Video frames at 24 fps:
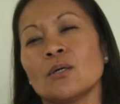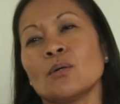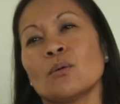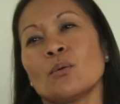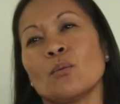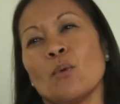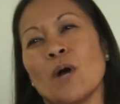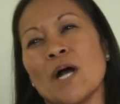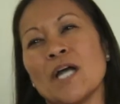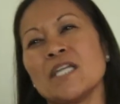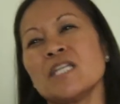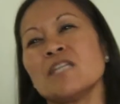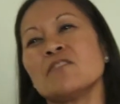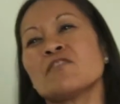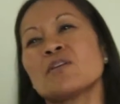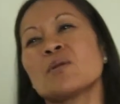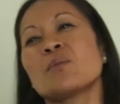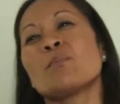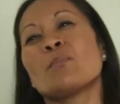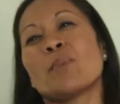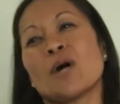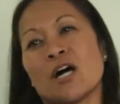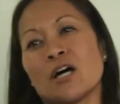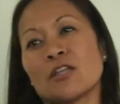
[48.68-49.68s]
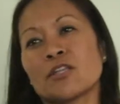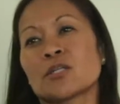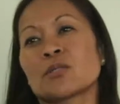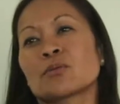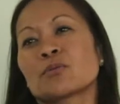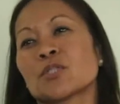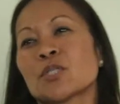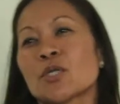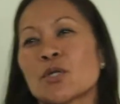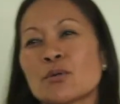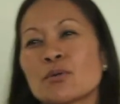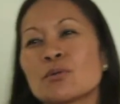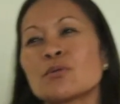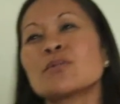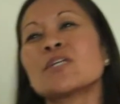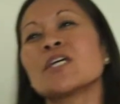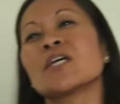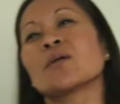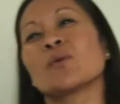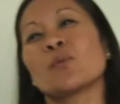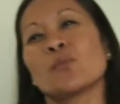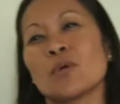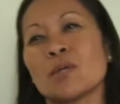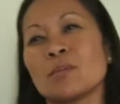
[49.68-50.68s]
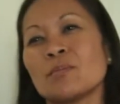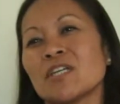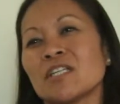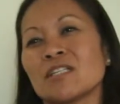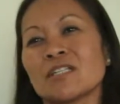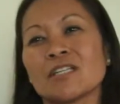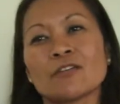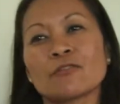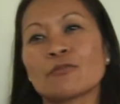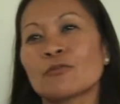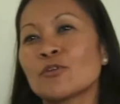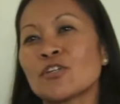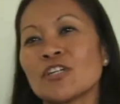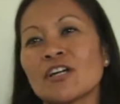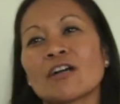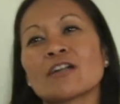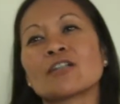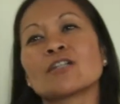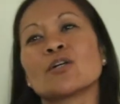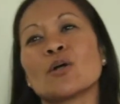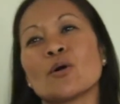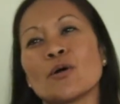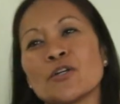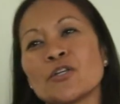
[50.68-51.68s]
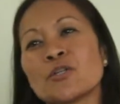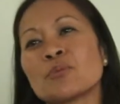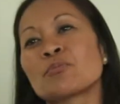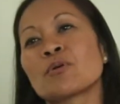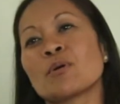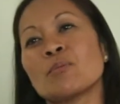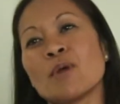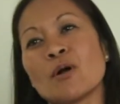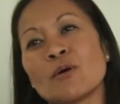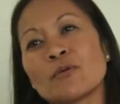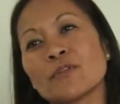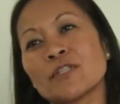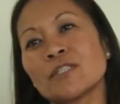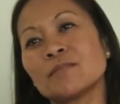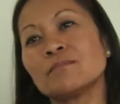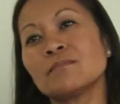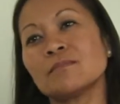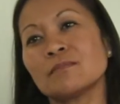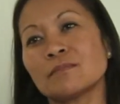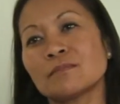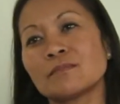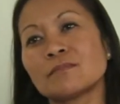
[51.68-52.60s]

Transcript: Why even bother recruiting women if we aren't going to promote them?